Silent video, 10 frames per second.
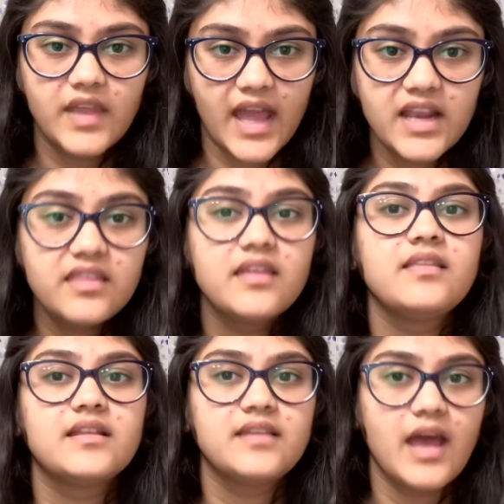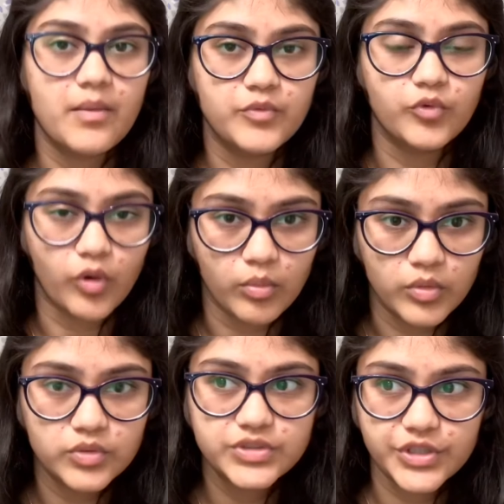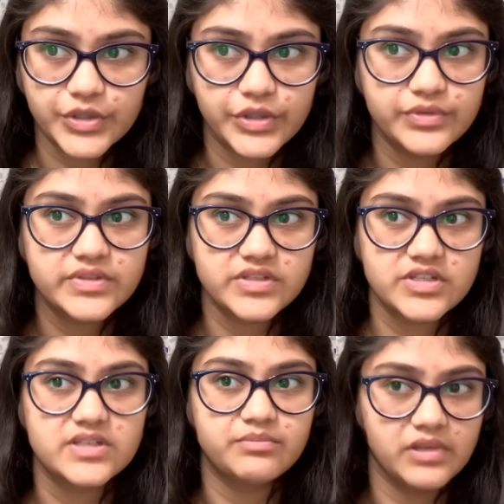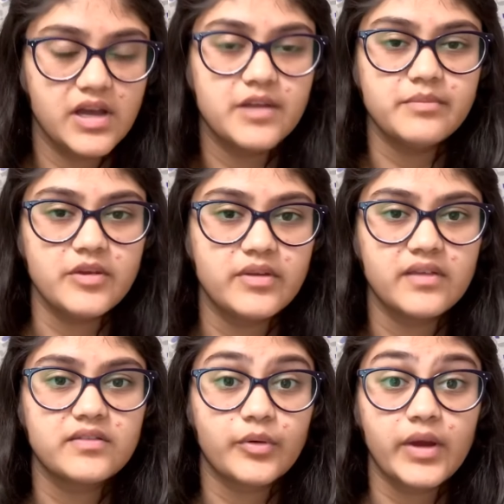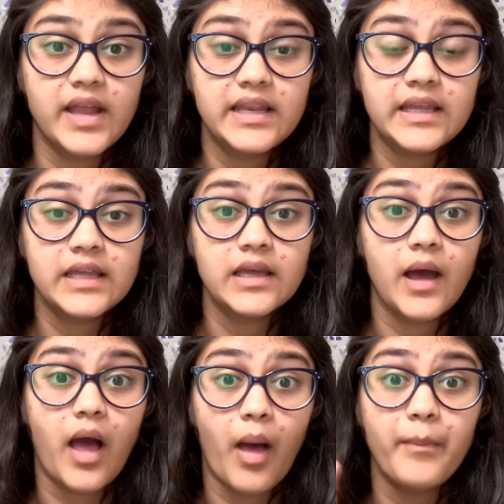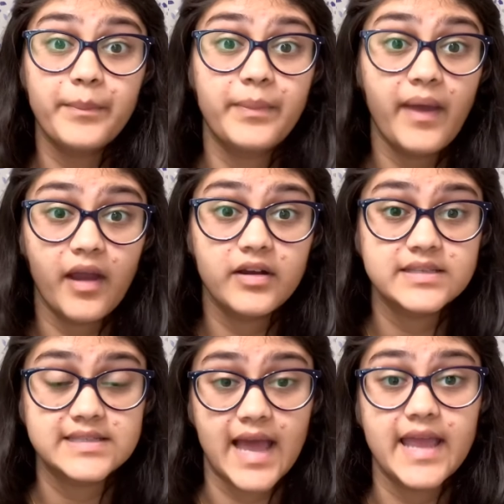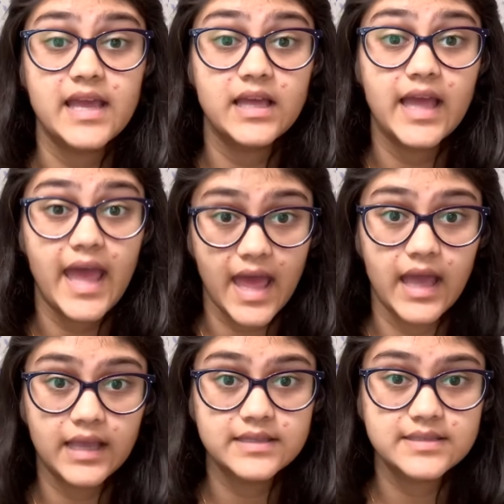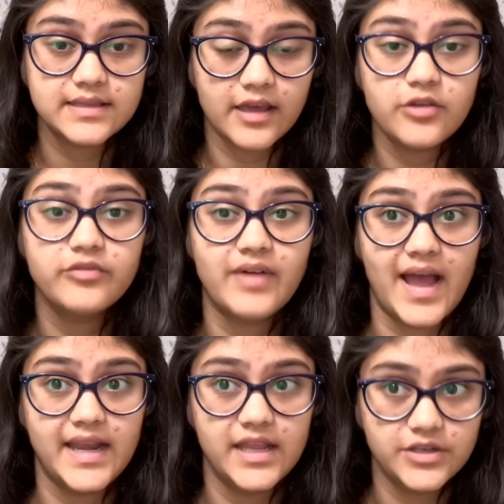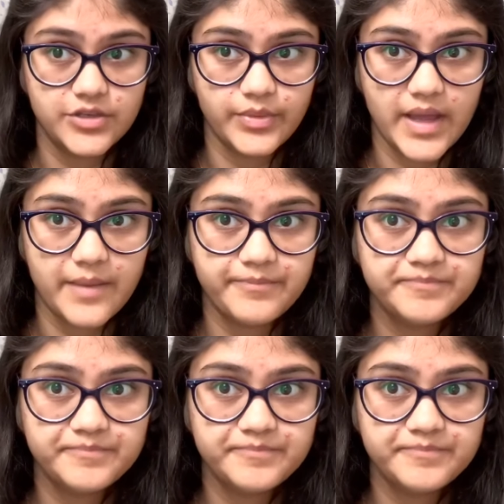anything that's abnormal to you, such as blood, mucus, or any parasite eggs that you find into it.